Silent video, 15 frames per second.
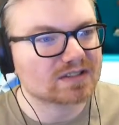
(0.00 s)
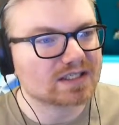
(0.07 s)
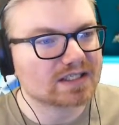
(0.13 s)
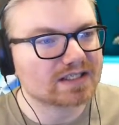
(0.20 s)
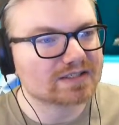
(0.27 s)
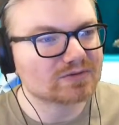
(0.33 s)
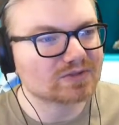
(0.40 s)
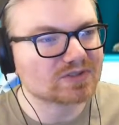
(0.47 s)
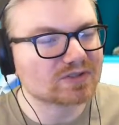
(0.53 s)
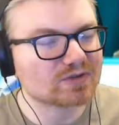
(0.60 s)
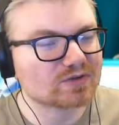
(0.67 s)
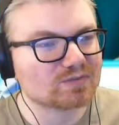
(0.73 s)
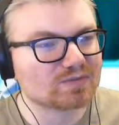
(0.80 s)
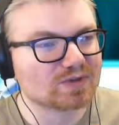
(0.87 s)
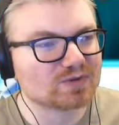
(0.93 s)
I guess we could
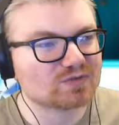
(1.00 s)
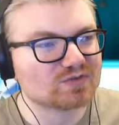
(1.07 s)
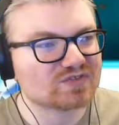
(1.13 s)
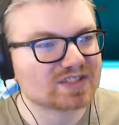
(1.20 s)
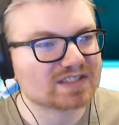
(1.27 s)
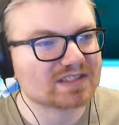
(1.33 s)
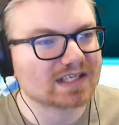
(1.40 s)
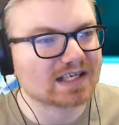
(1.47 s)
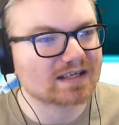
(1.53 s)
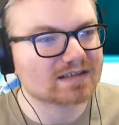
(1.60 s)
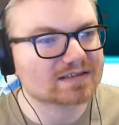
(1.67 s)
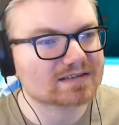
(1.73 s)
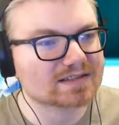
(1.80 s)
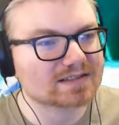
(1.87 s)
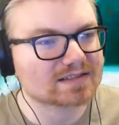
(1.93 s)
go to Bonefin
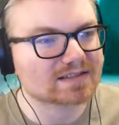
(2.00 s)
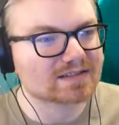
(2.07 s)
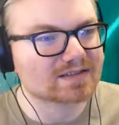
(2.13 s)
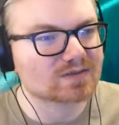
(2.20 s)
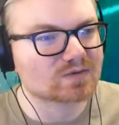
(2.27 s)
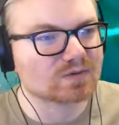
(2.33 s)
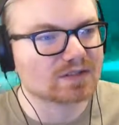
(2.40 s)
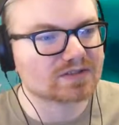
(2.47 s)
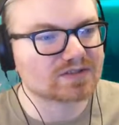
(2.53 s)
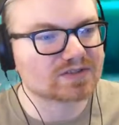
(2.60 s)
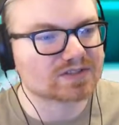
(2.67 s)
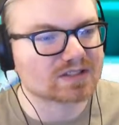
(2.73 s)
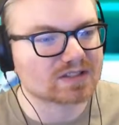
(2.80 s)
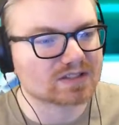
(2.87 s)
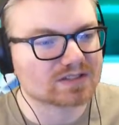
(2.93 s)
Galaxy because it's one
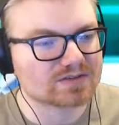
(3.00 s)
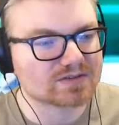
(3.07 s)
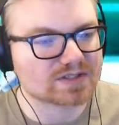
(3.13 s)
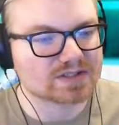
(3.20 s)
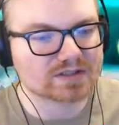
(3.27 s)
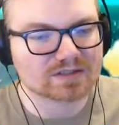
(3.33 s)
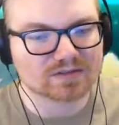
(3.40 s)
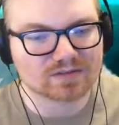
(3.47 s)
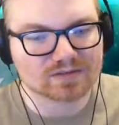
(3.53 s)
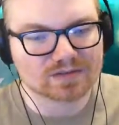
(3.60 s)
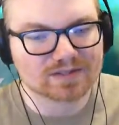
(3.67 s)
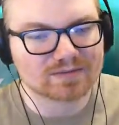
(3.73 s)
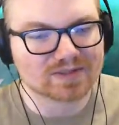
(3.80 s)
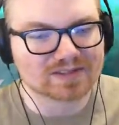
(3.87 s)
star and get it over with.